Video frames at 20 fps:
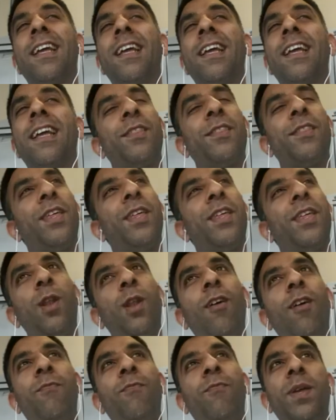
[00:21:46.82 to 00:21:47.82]
there's a lot
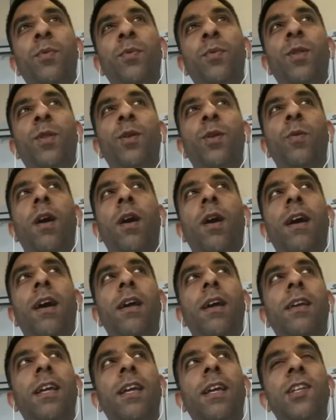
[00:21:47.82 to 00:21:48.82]
of people who
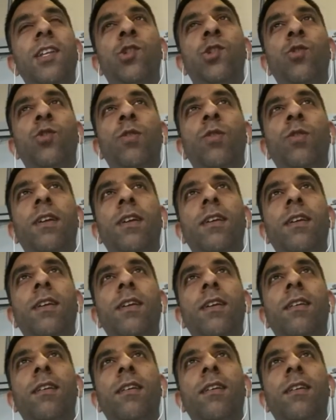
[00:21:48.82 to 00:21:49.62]
I enjoy,